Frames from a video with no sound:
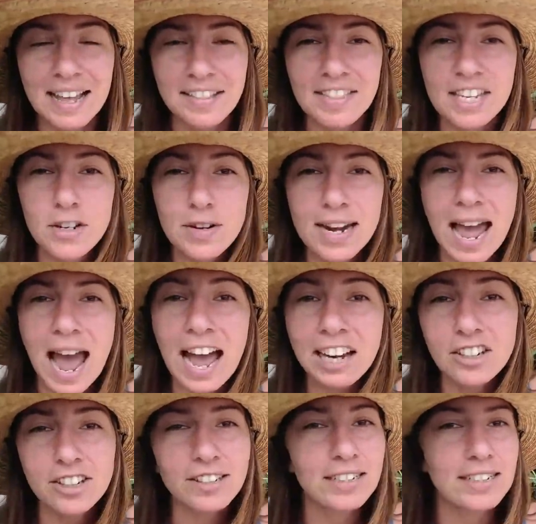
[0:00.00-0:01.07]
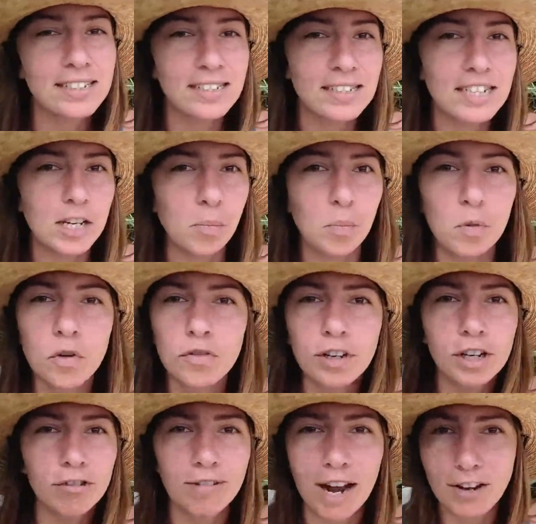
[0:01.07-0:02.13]
that you can actually see
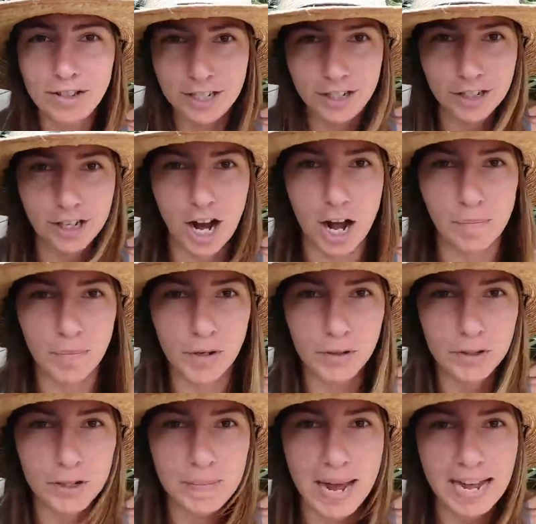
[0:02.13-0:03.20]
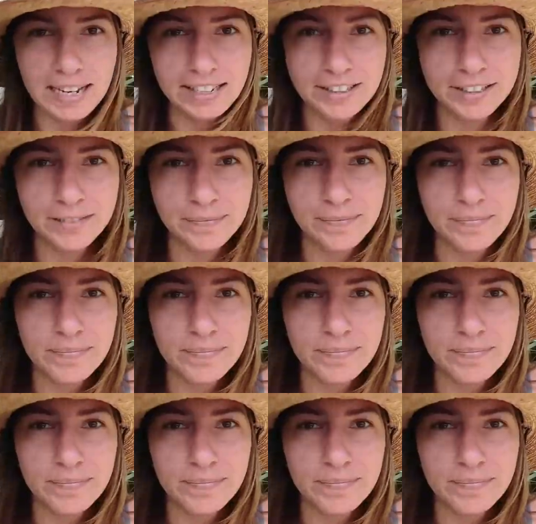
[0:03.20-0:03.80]
moving around in your compost pile.